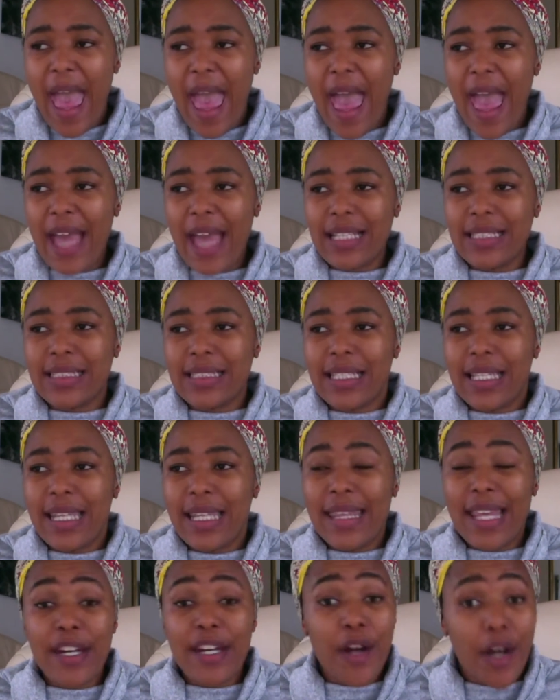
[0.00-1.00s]
And
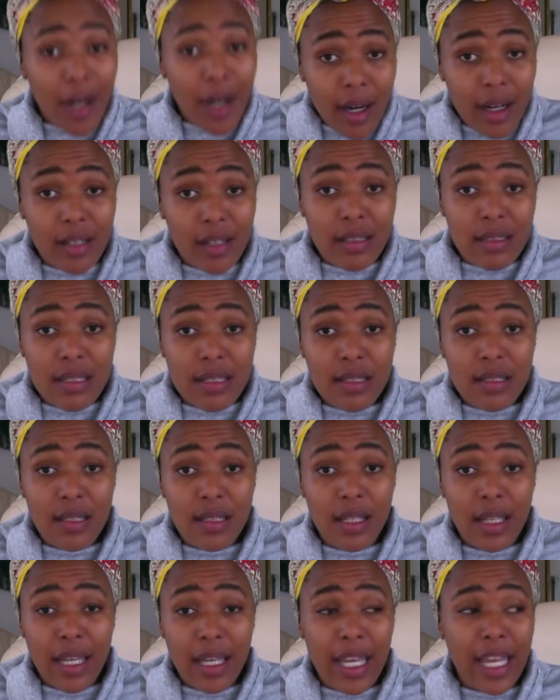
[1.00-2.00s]
that hurts.
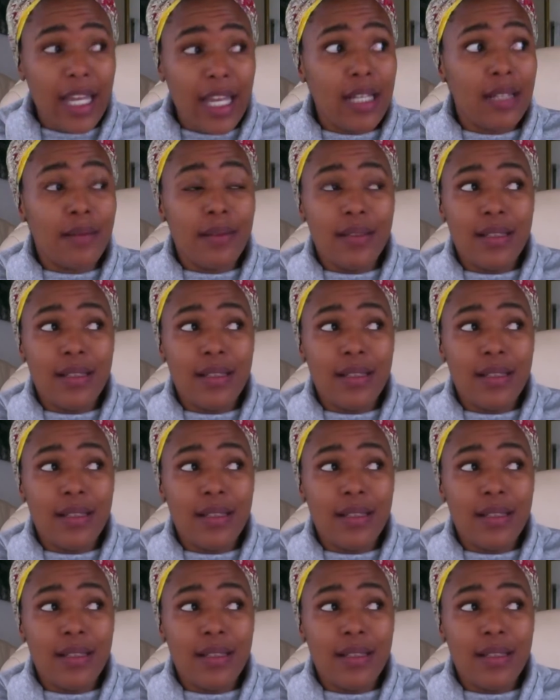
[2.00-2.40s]
It